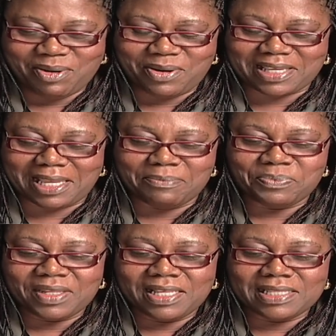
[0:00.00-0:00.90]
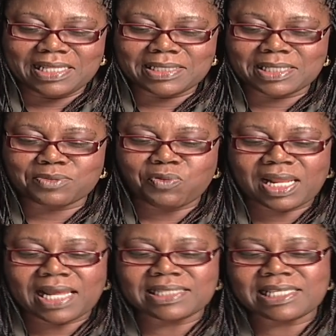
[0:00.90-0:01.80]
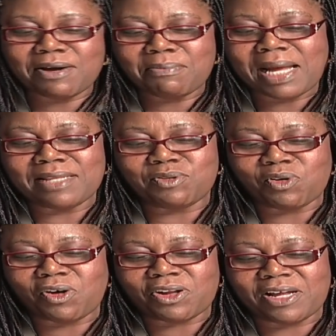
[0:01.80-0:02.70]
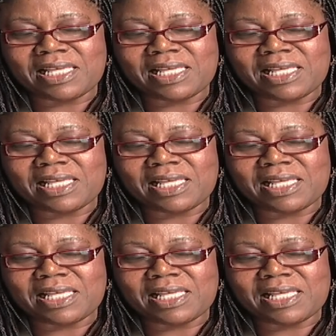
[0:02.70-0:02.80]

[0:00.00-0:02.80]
okay. This is what I tell my daughter.